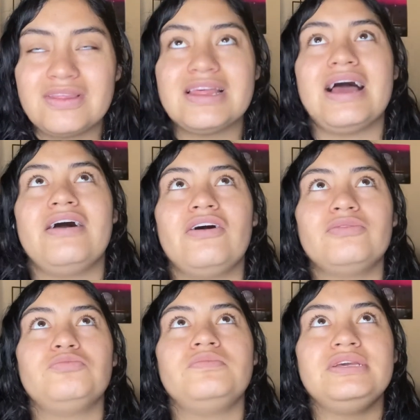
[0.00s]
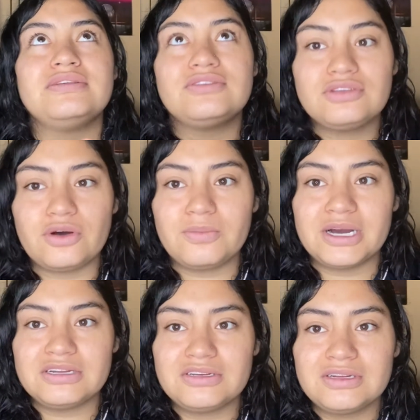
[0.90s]
That helped me so
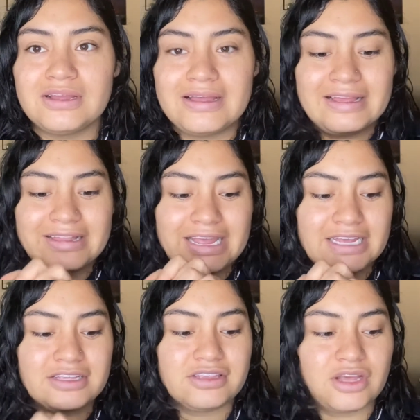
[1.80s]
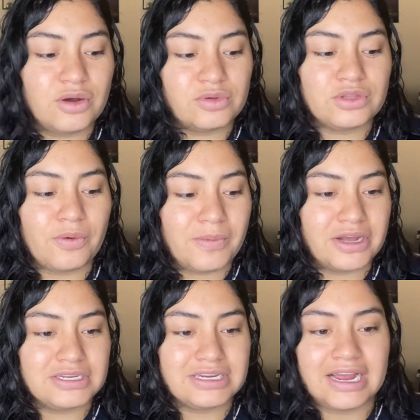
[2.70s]
much, like so
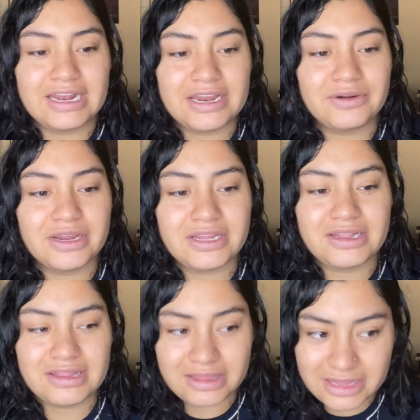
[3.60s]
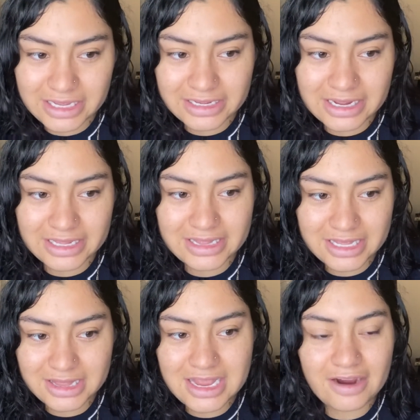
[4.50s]
much. I literally think I
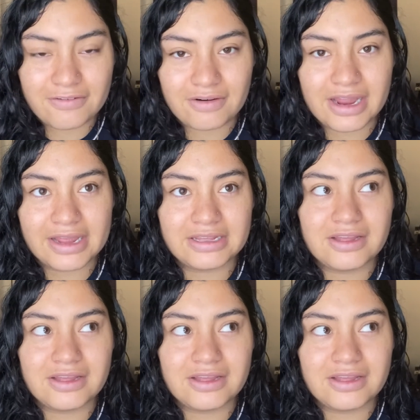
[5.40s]
did that for like